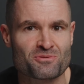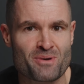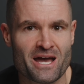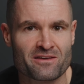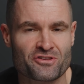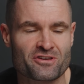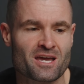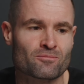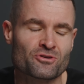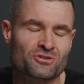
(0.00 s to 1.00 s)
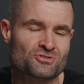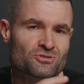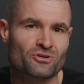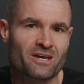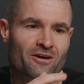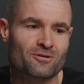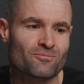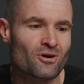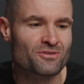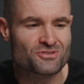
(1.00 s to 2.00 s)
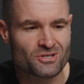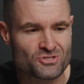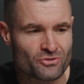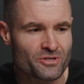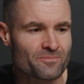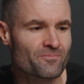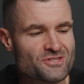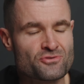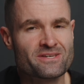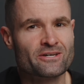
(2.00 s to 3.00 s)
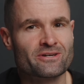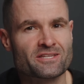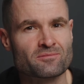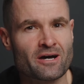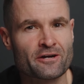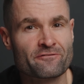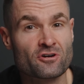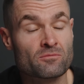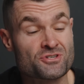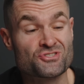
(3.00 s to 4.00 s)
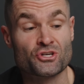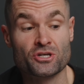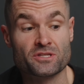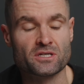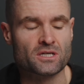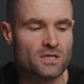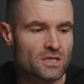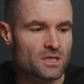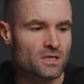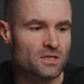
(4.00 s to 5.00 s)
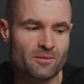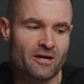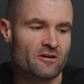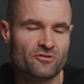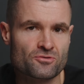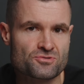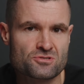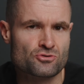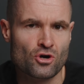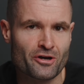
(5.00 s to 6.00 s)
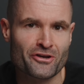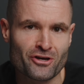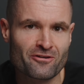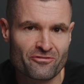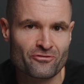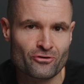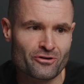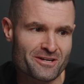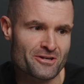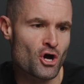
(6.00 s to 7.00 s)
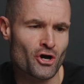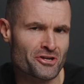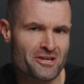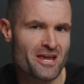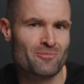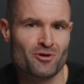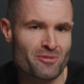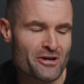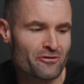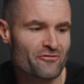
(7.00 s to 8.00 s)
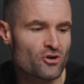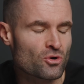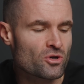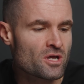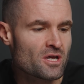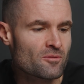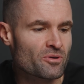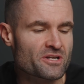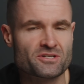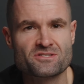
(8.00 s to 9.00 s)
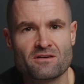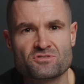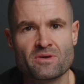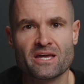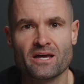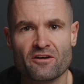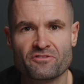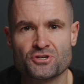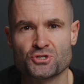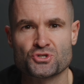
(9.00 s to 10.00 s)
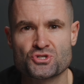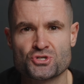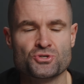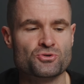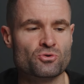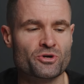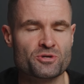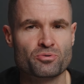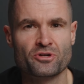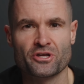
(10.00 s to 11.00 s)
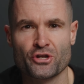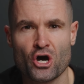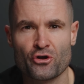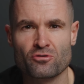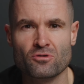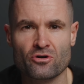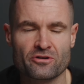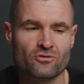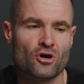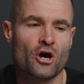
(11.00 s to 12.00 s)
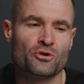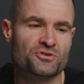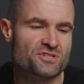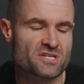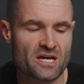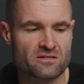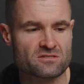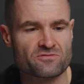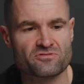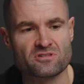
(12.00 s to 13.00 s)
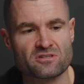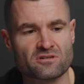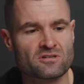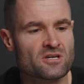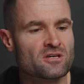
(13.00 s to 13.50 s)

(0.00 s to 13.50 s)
in the back of the camera. You can just look at them on the touchscreen. I do think it'll get the microphone, which is a good thing. That microphone's strong enough for an on-camera microphone, but it does have some AI features too, where you put it in auto mode and it'll auto detect if the